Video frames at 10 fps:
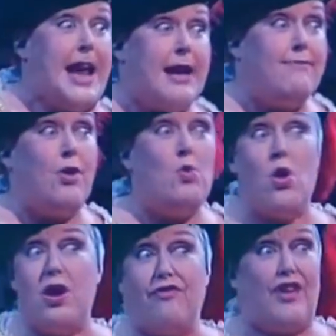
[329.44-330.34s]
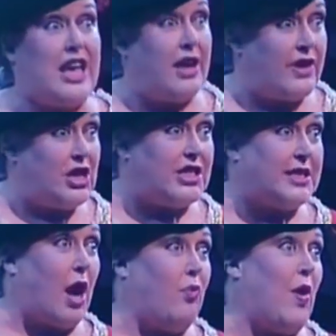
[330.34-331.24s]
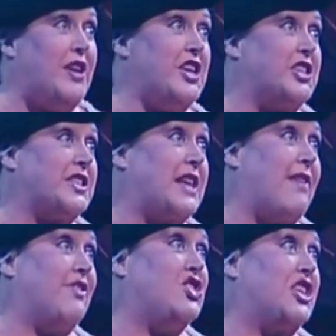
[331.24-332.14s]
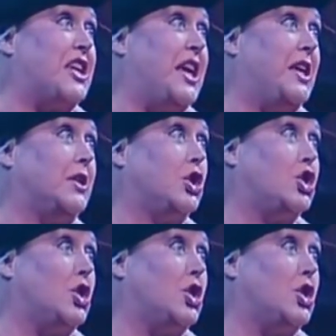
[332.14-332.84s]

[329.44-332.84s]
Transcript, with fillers: but next month she returns to her first love, the stage.